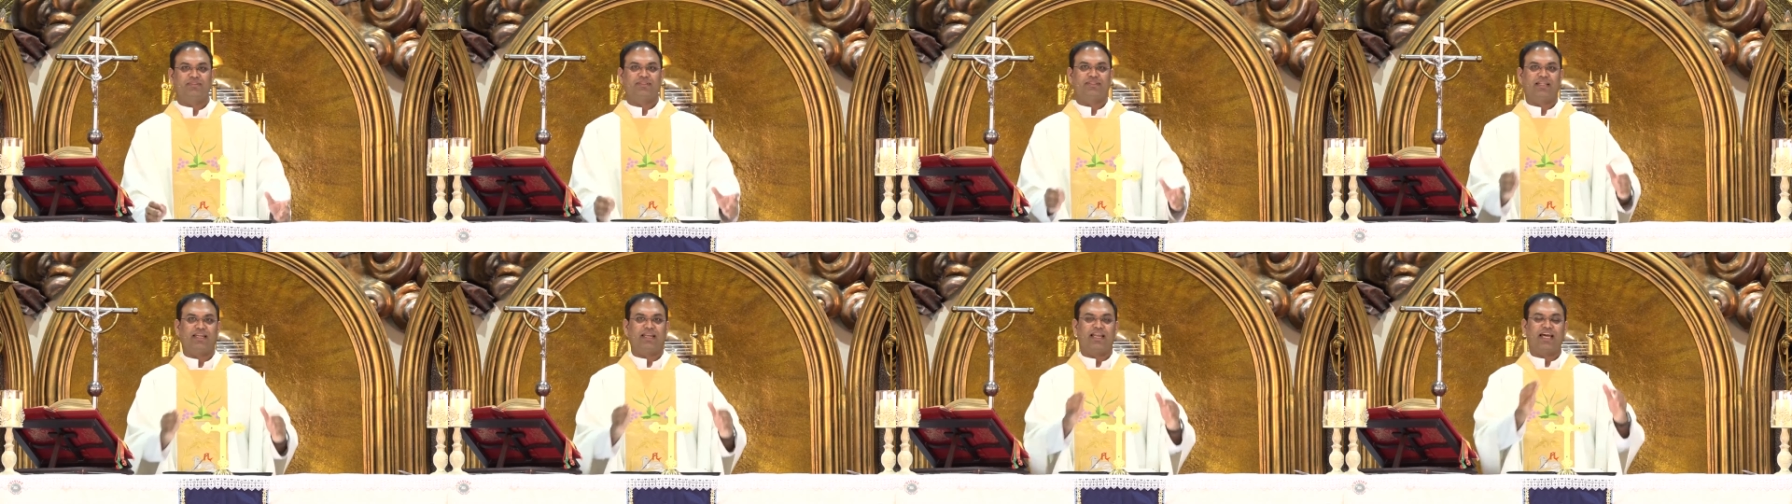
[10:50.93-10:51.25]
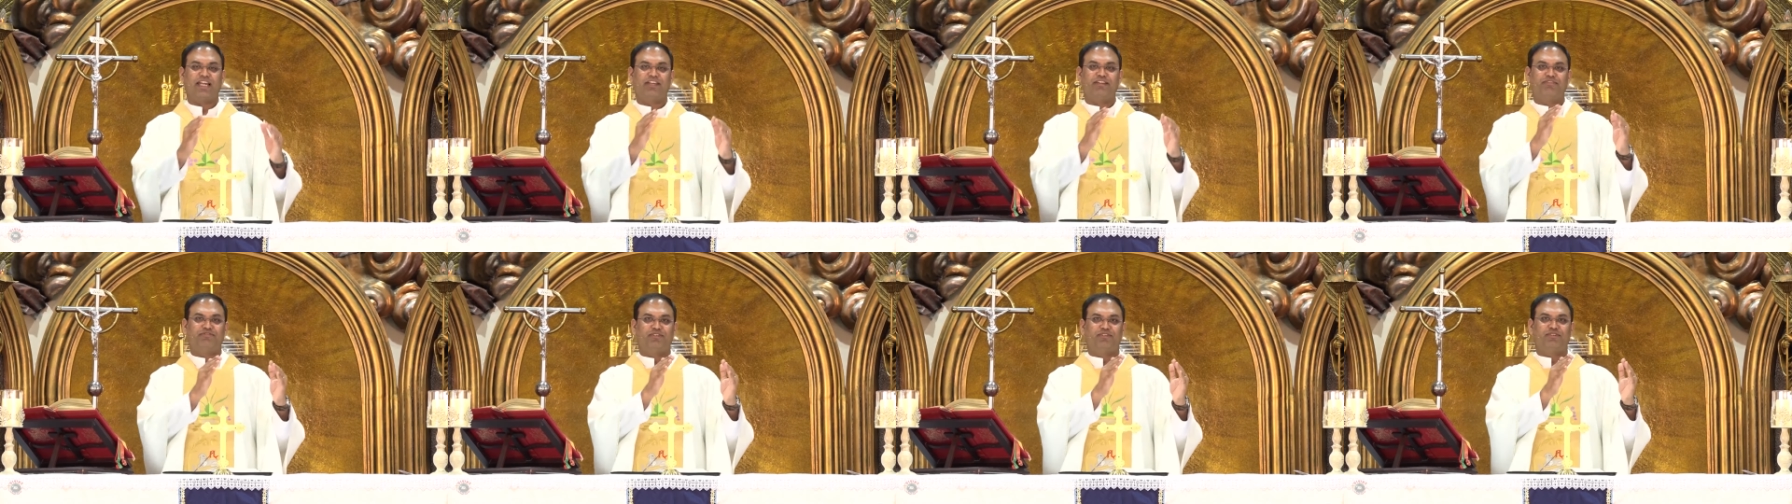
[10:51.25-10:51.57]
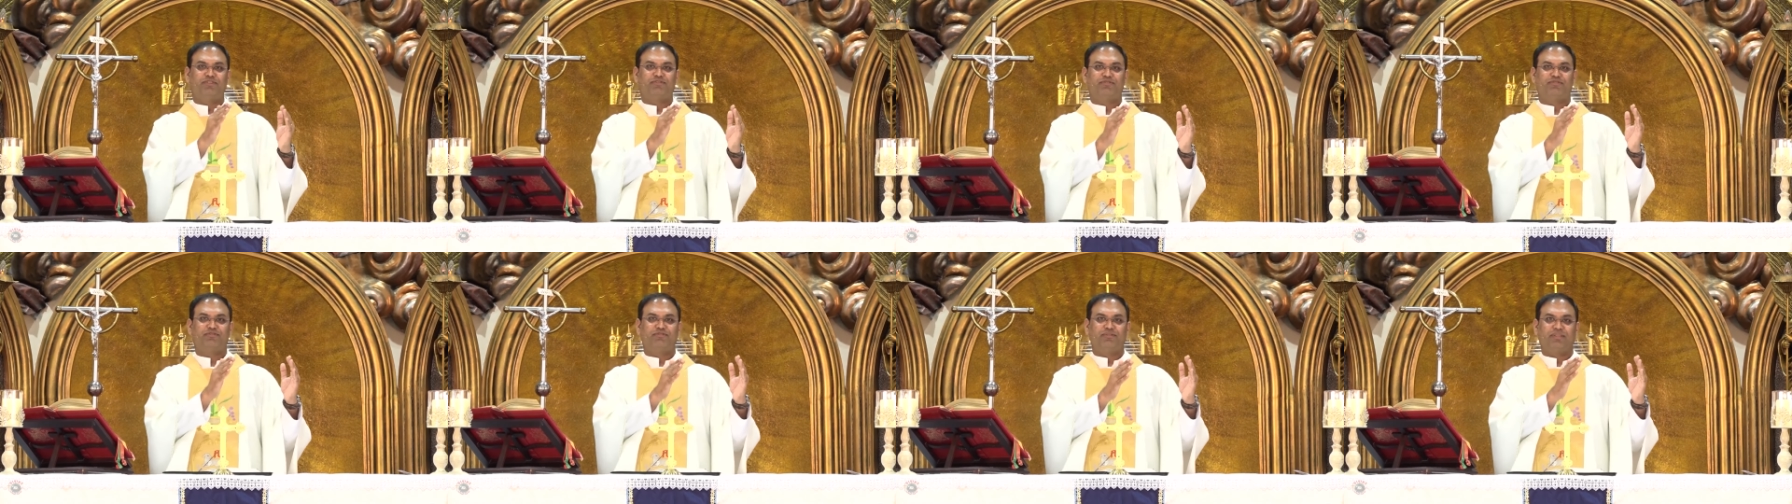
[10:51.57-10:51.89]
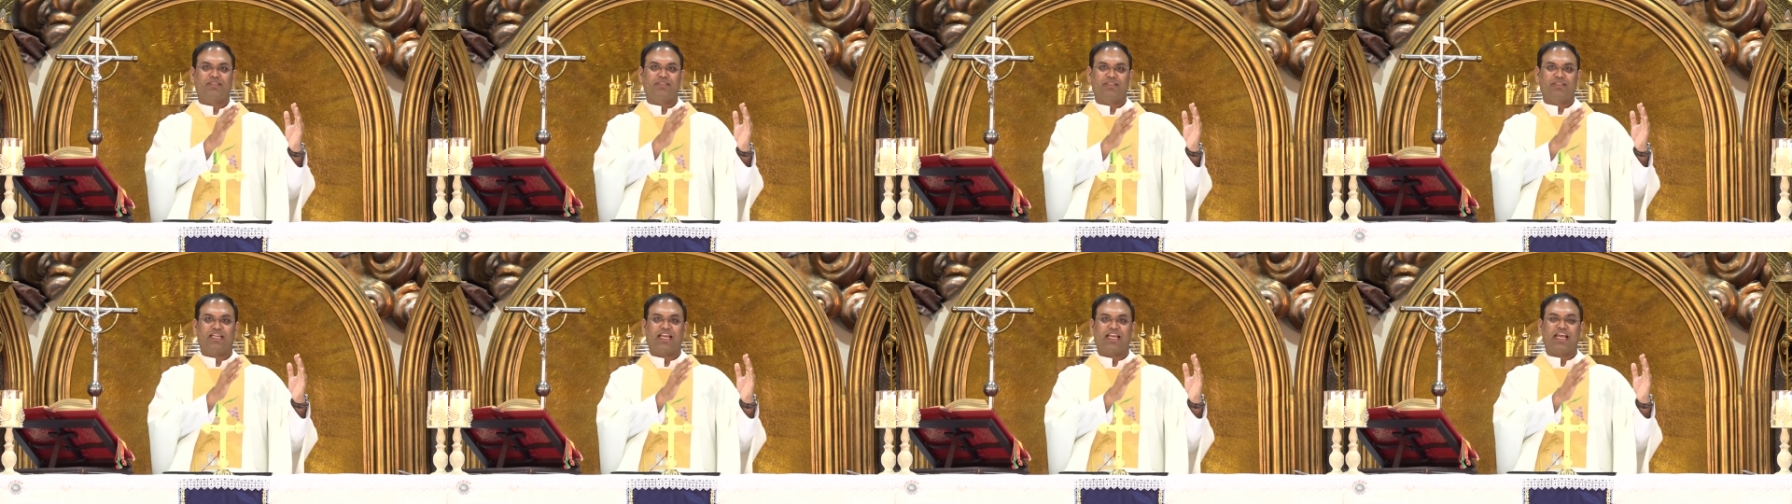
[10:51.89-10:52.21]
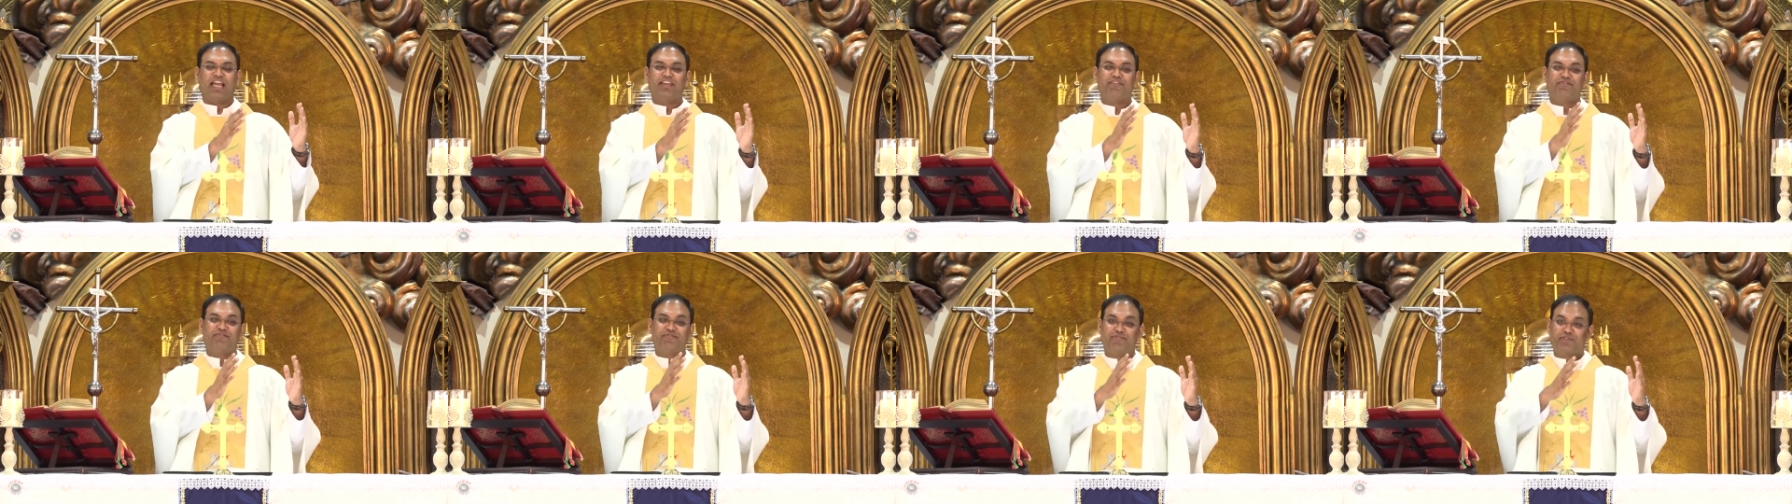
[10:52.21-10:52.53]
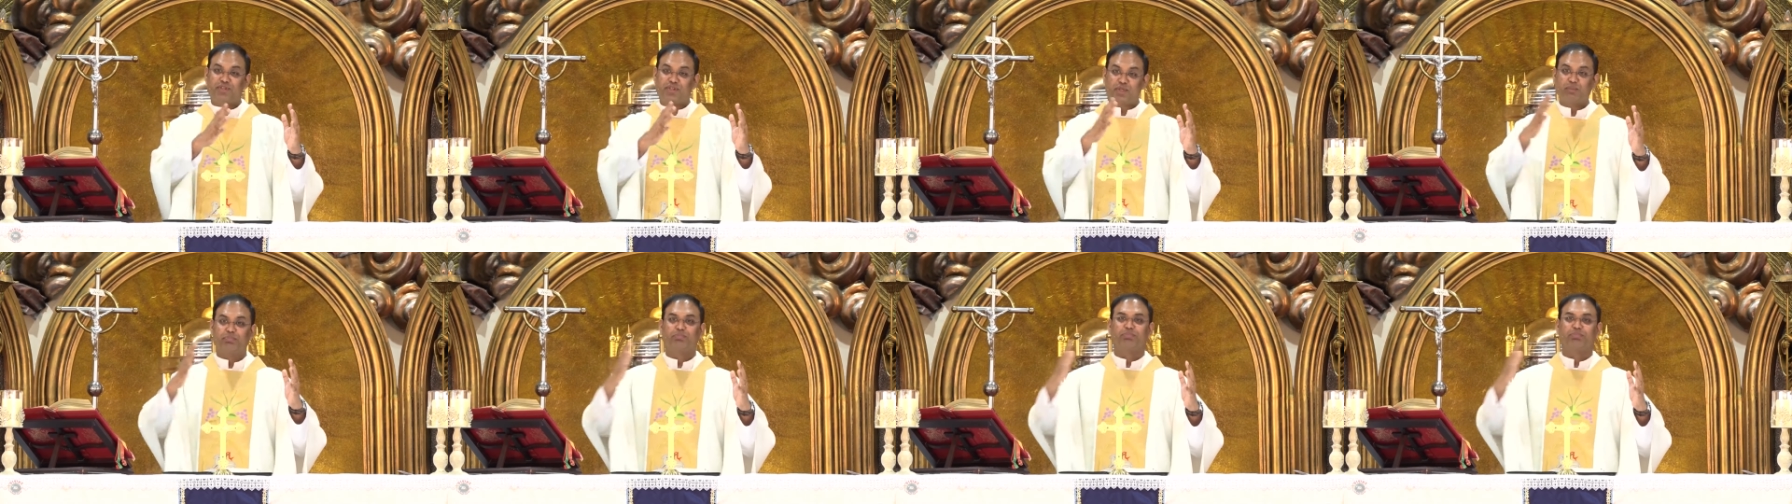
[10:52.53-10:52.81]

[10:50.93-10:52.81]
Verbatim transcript: the life of life to